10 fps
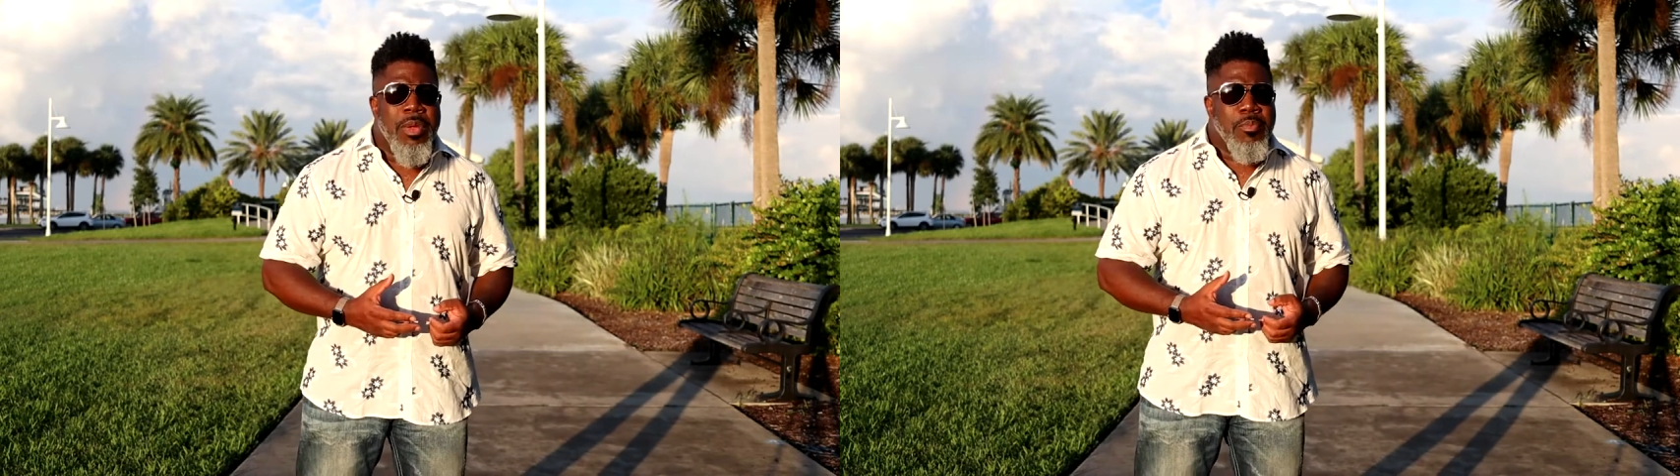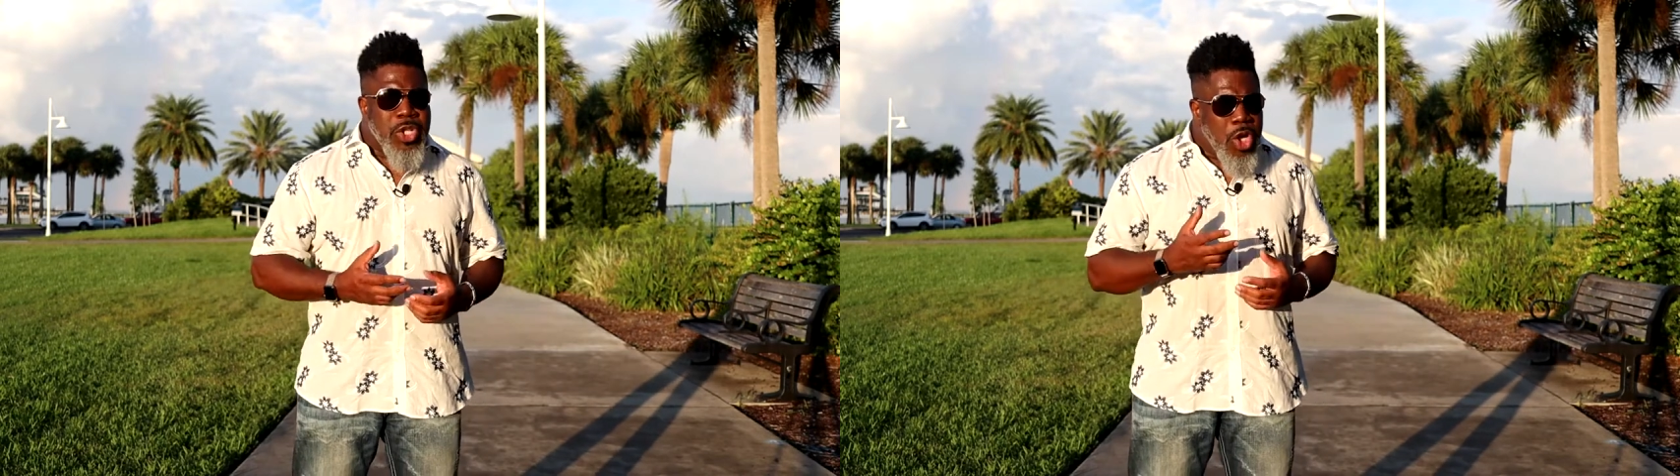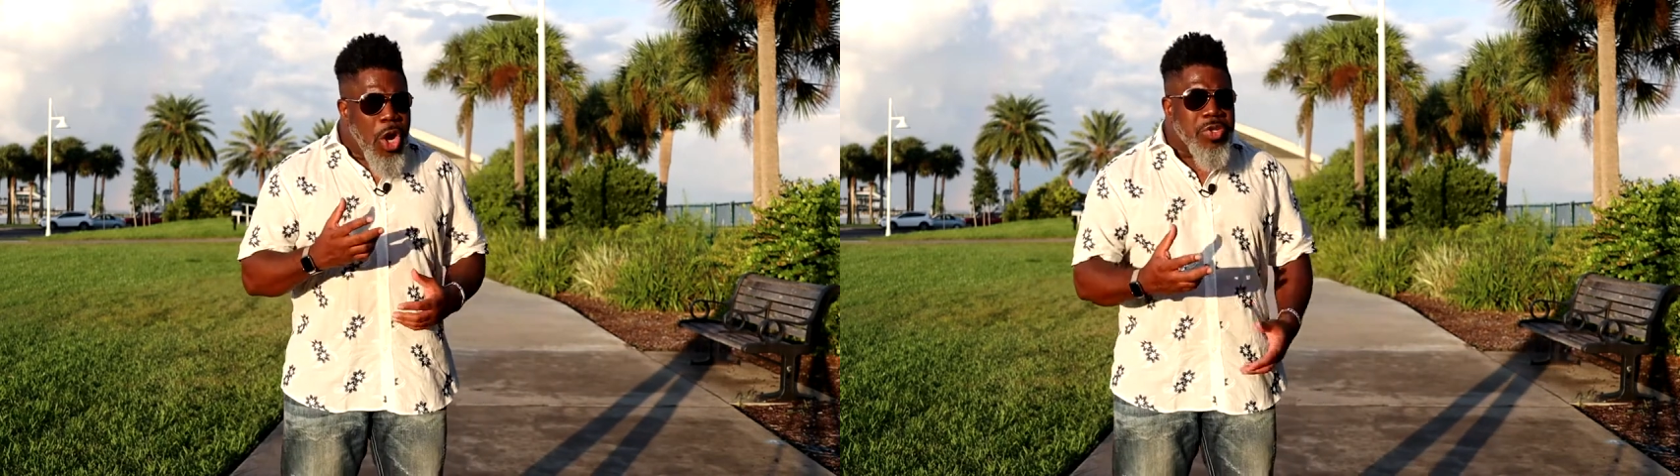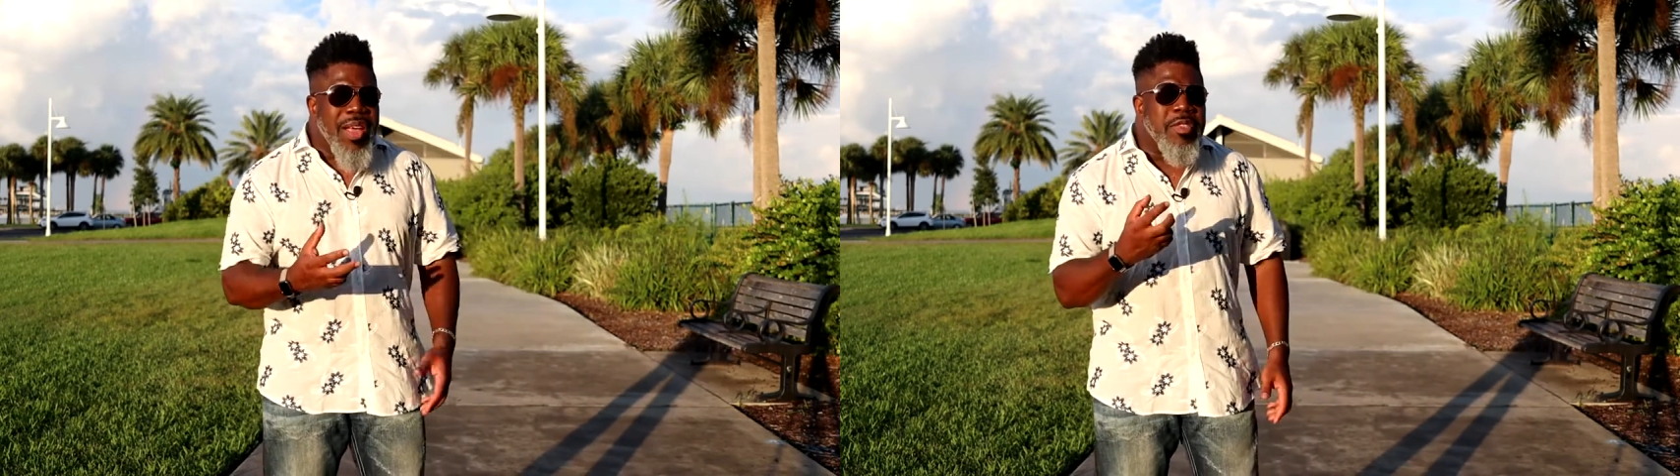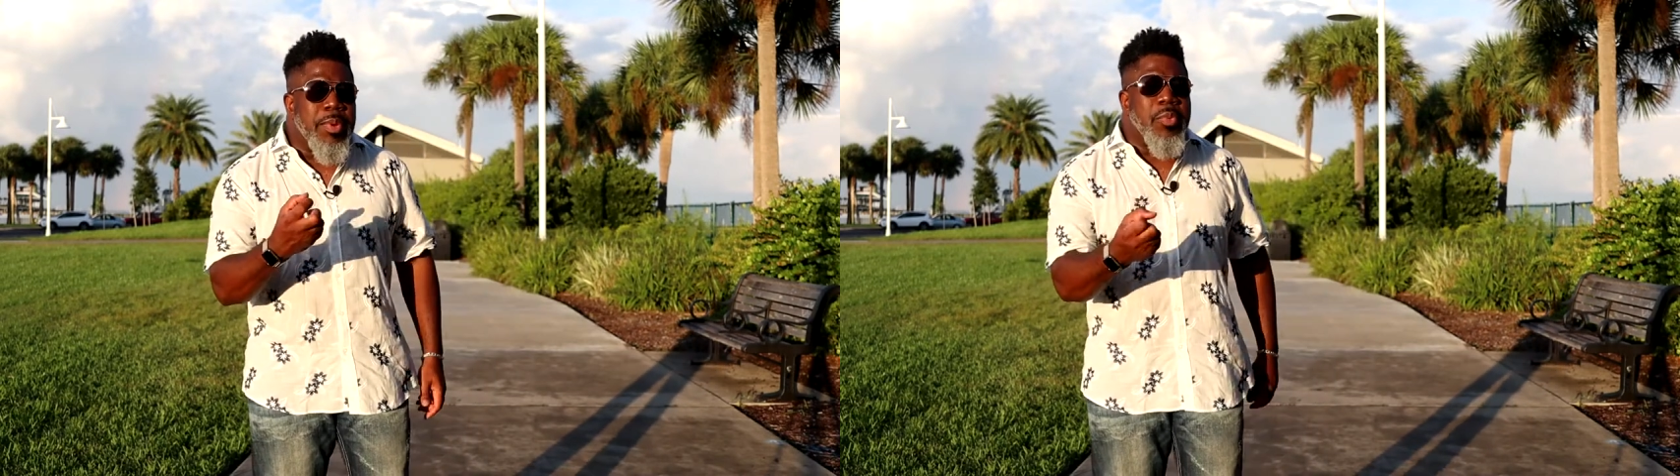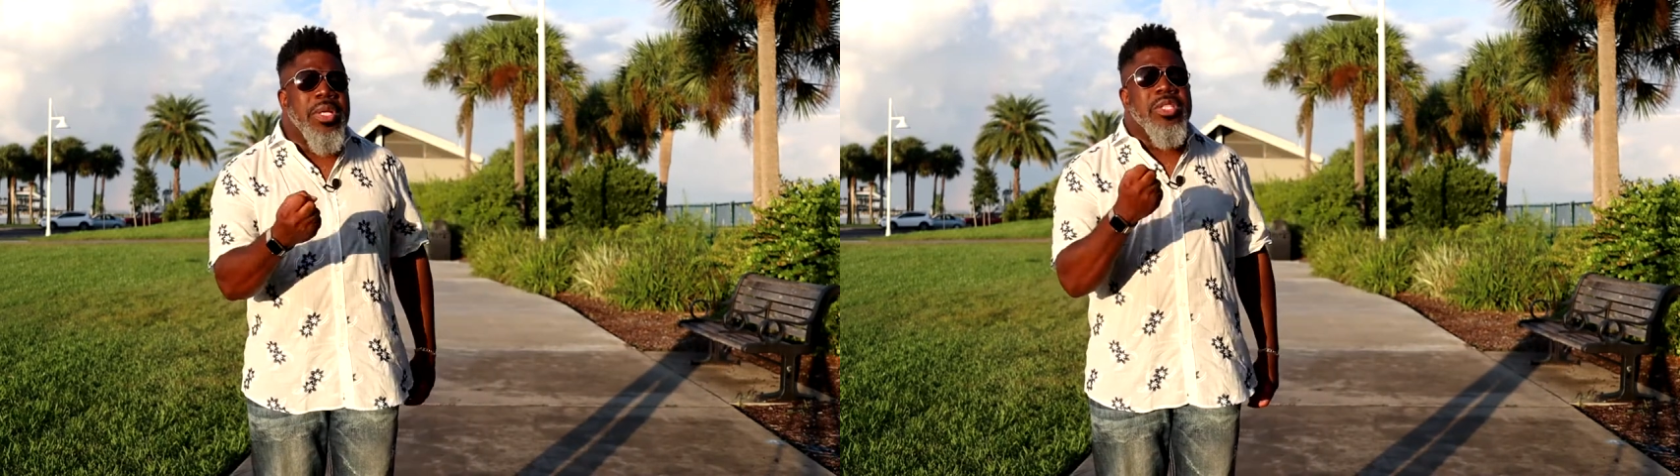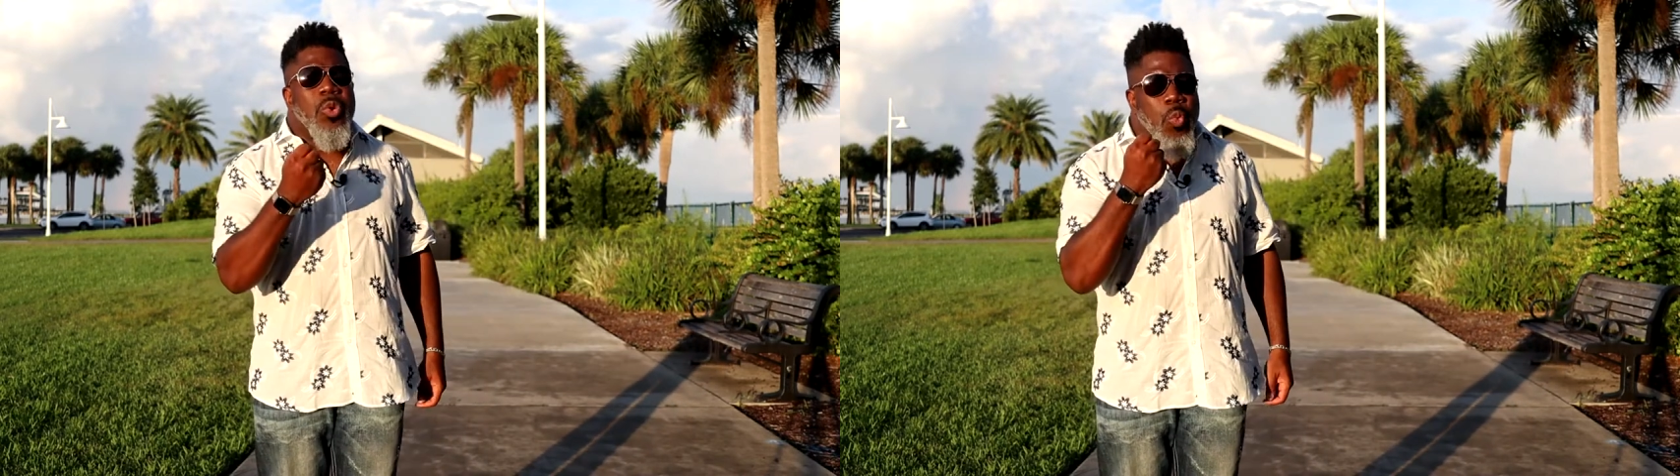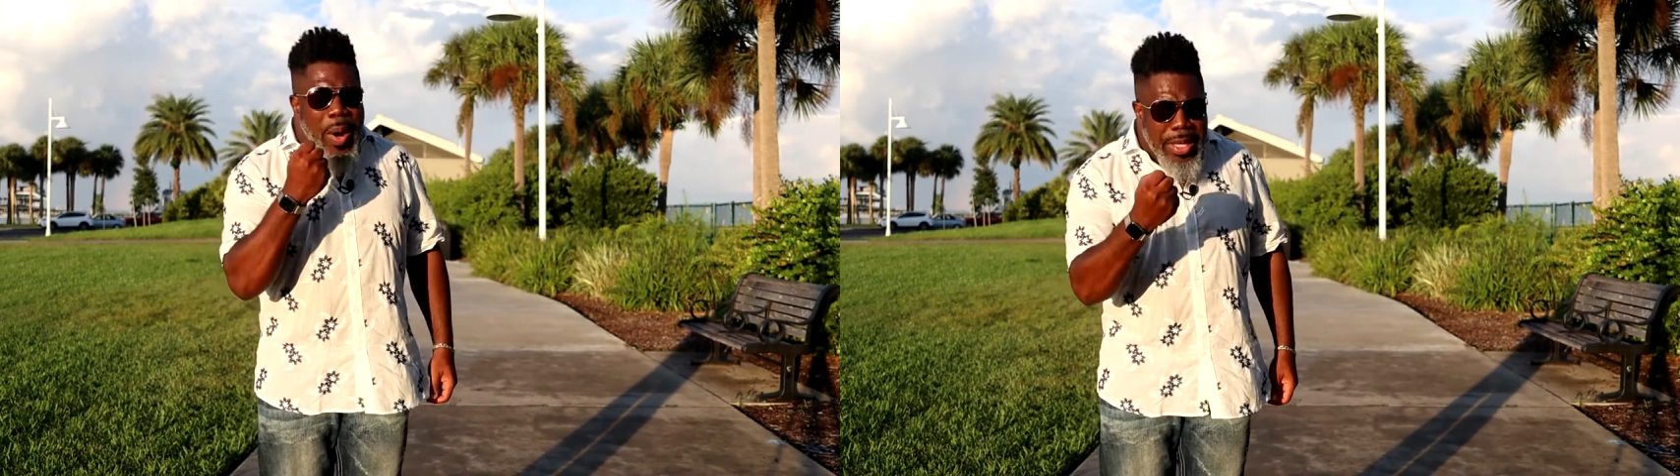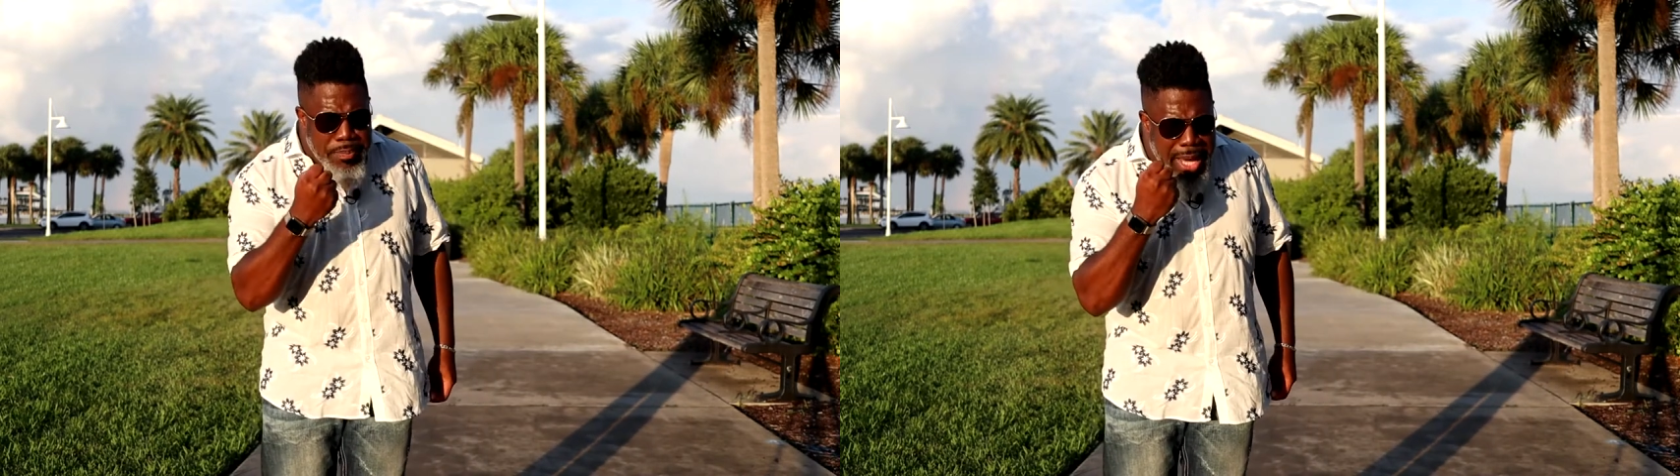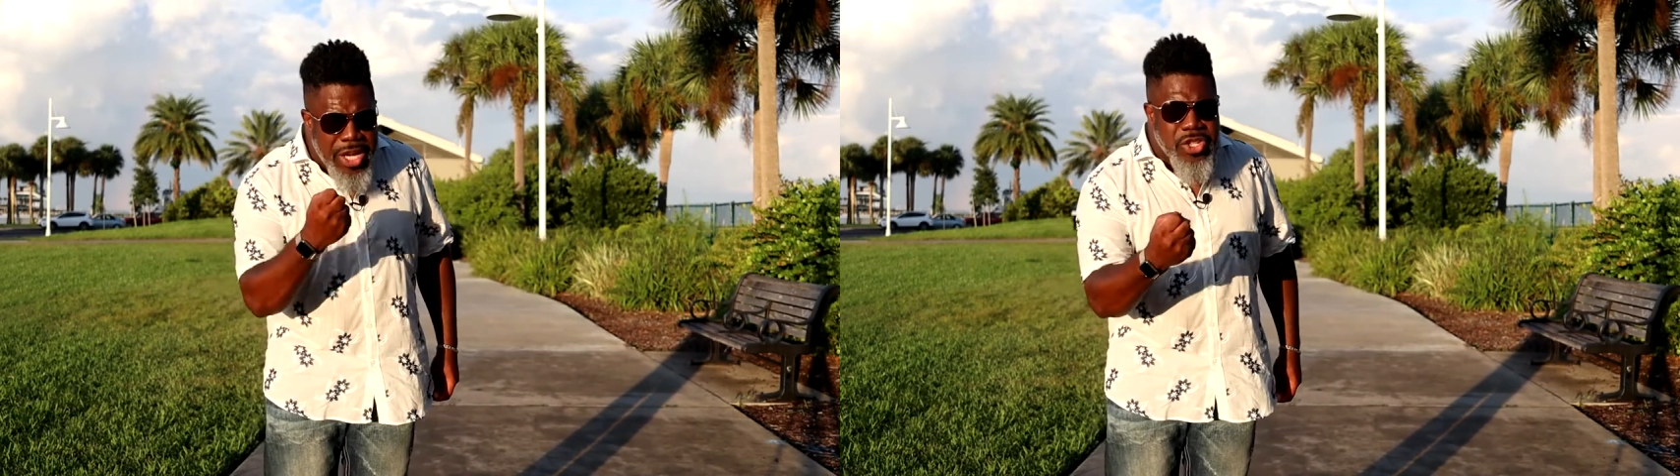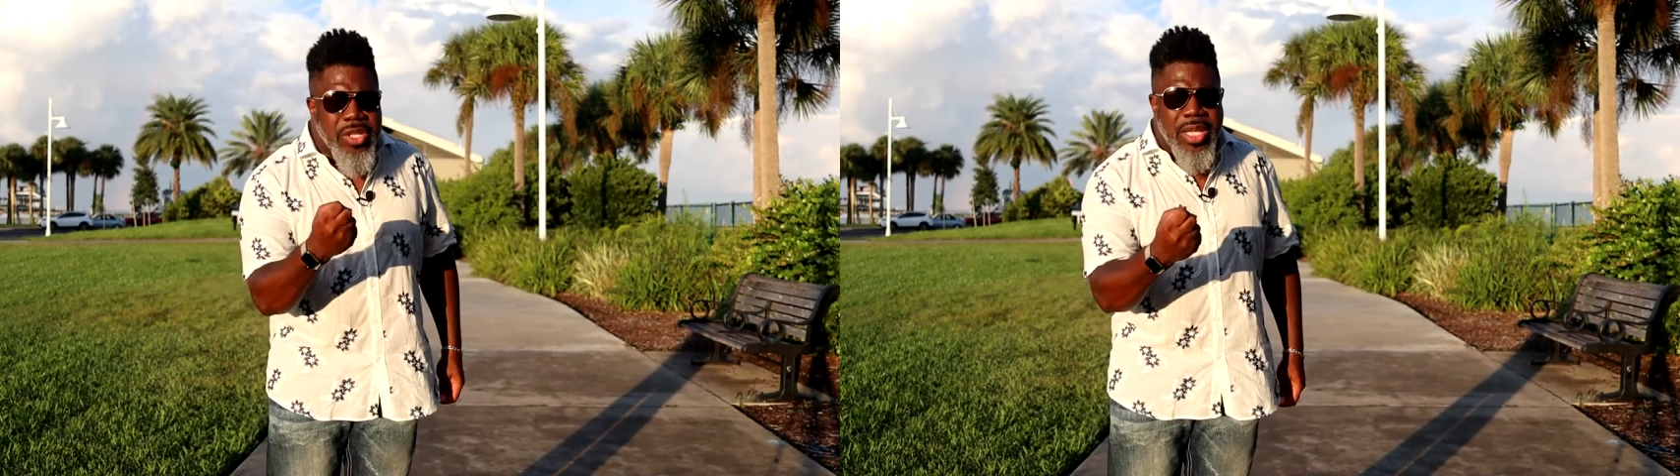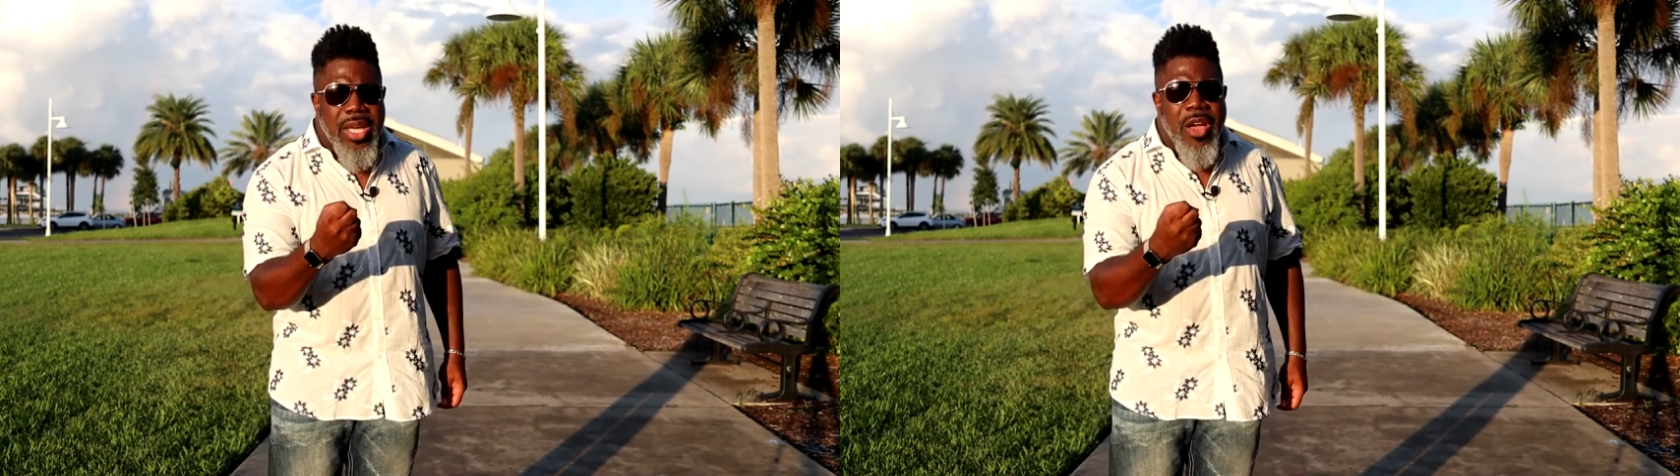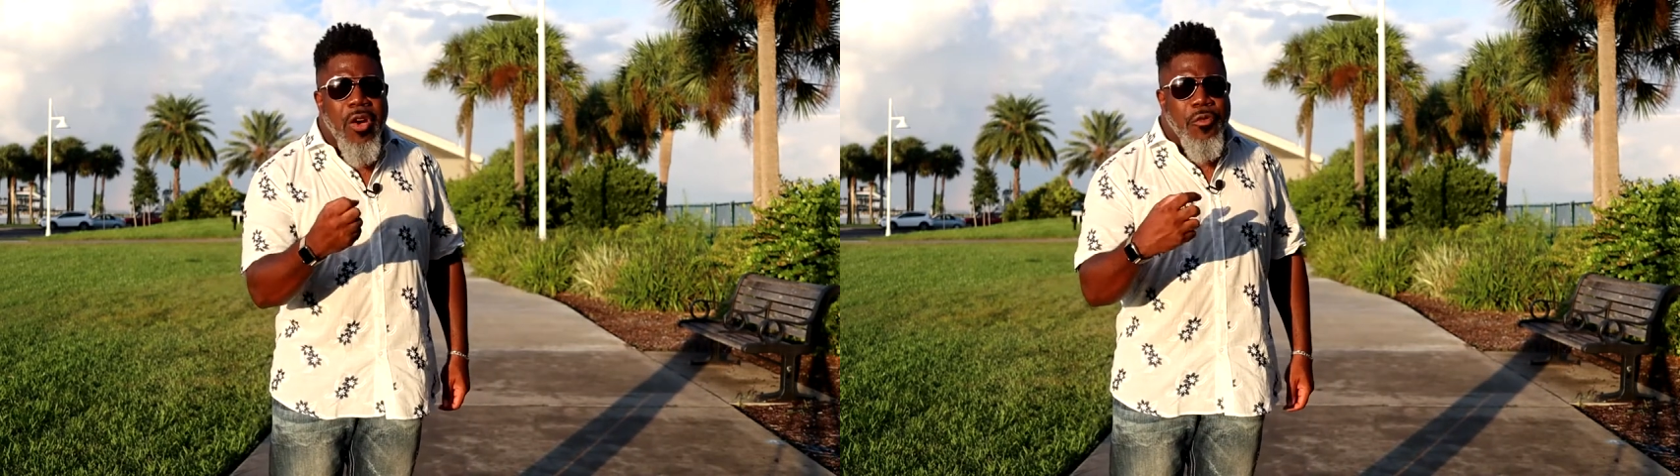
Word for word: but you also have to be willing to wait patiently